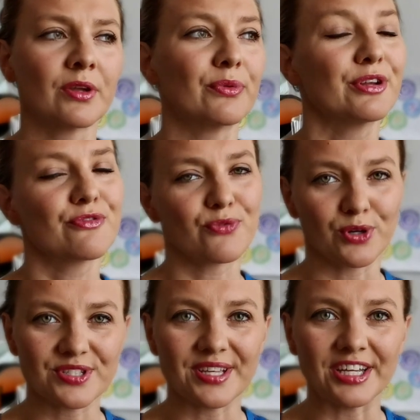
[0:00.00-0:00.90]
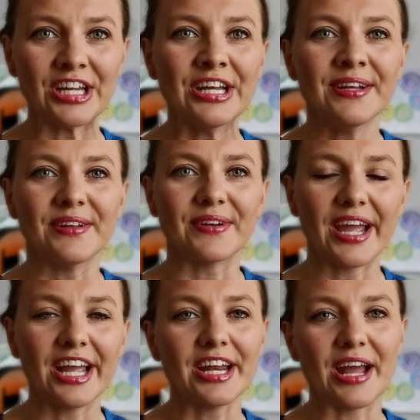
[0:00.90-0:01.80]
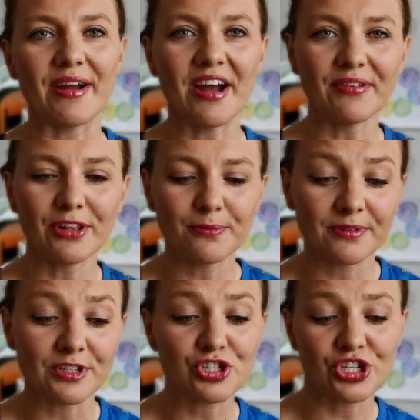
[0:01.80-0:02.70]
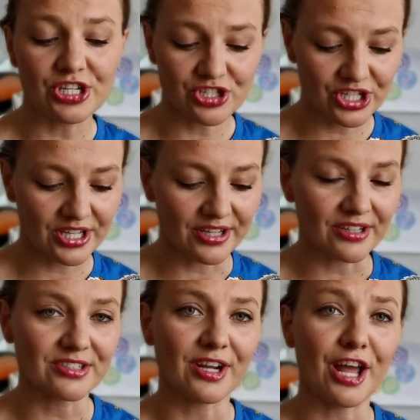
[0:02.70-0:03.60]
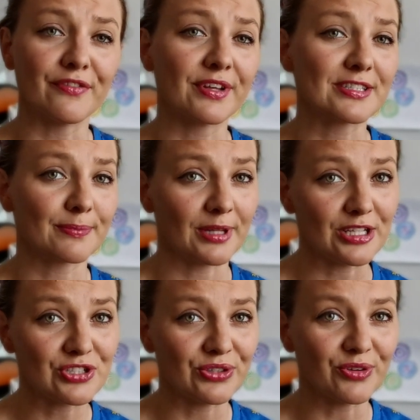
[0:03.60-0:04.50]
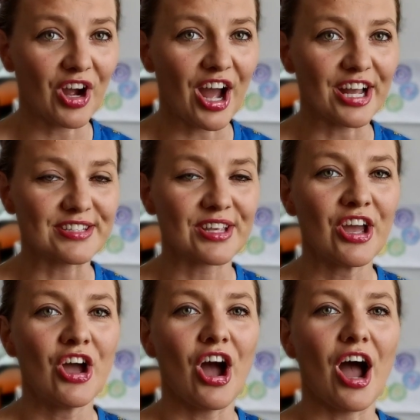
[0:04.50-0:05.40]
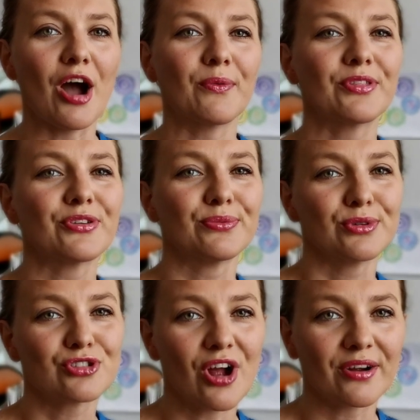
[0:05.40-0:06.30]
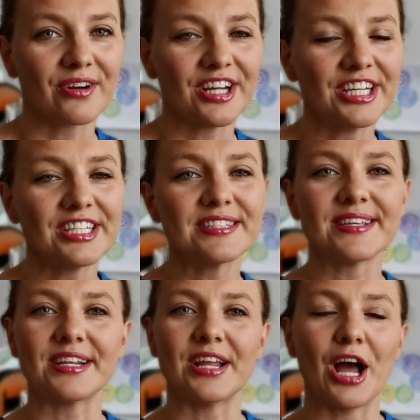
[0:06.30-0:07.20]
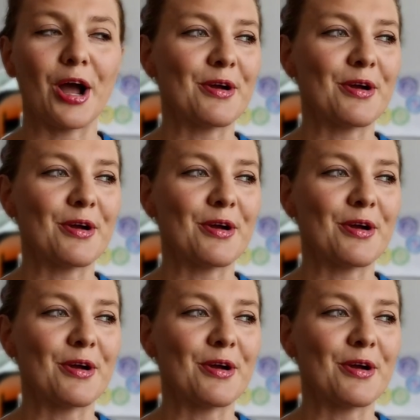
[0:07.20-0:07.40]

reinforce it. Okay, now I have a little bit of a cheat sheet here to kind of explain to you guys what the root chakra is, and